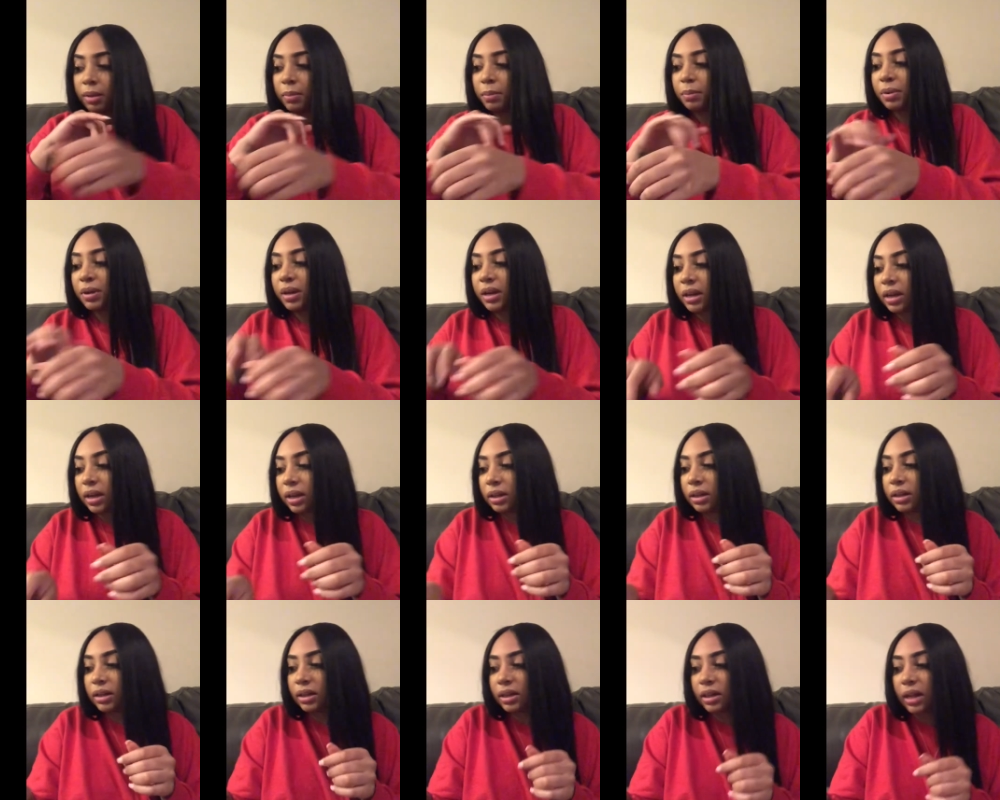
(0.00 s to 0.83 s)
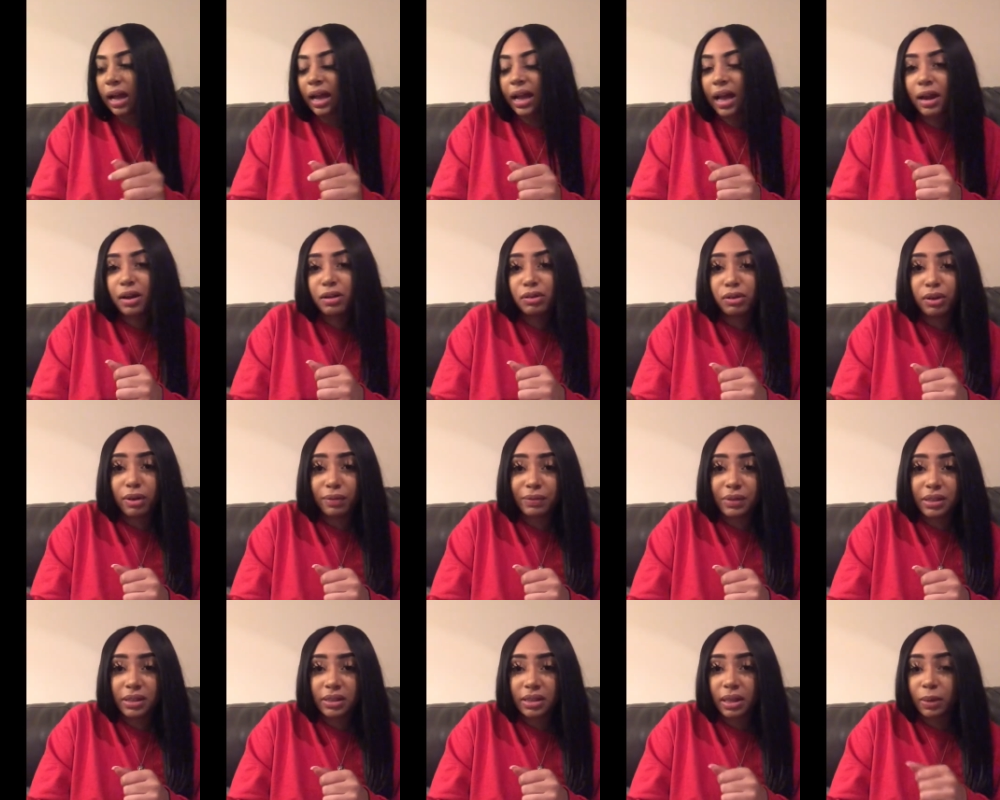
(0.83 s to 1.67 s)
put it under the light. I don't know if
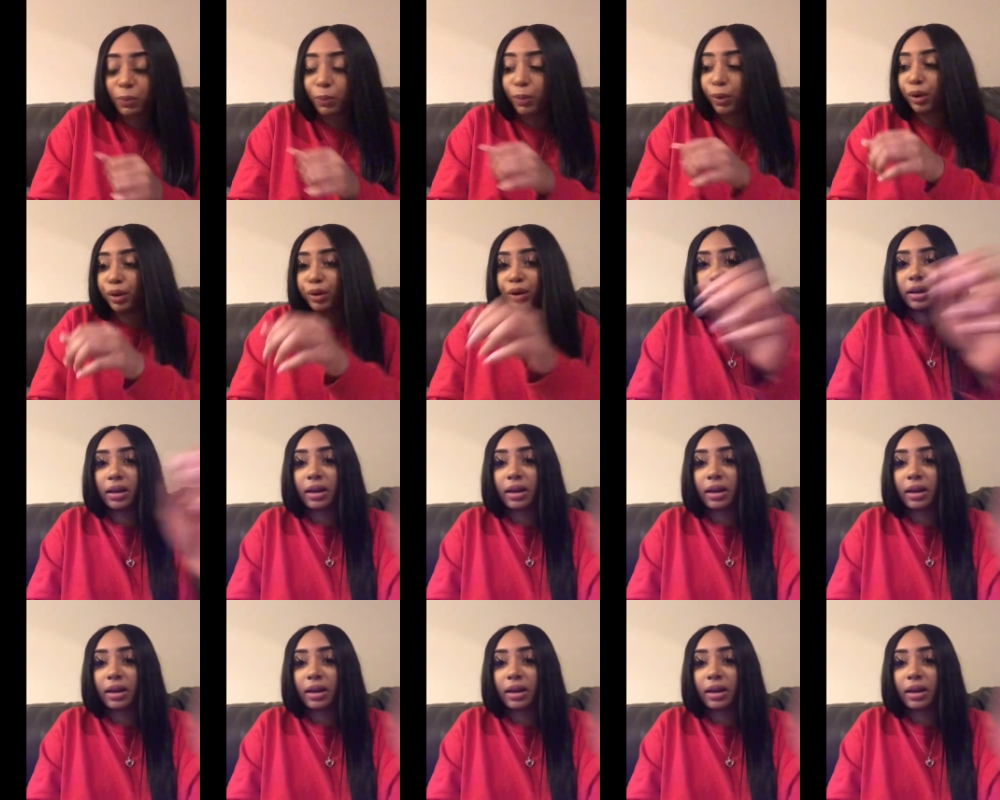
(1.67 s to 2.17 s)
this worked or